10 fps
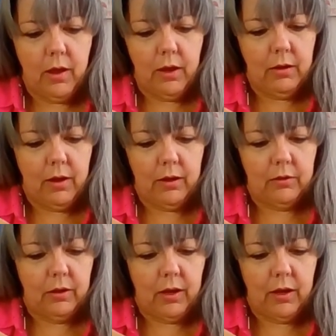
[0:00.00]
I
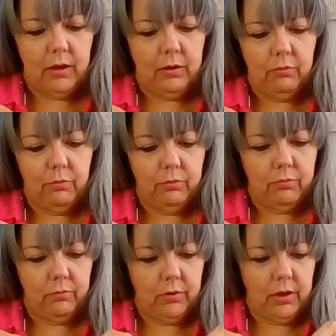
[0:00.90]
tell you,
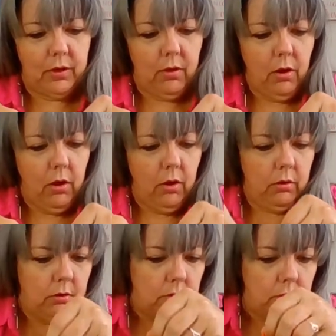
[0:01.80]
yeah. Ah!
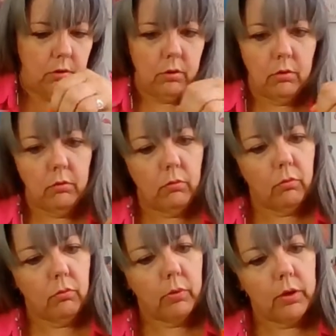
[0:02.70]

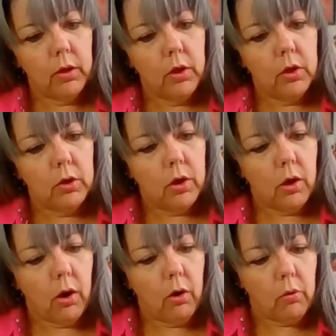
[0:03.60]
What?
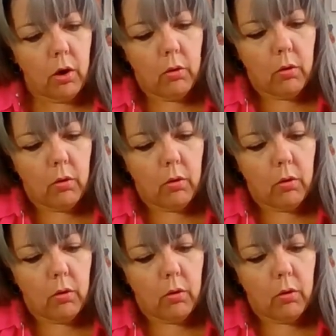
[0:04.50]
Oh,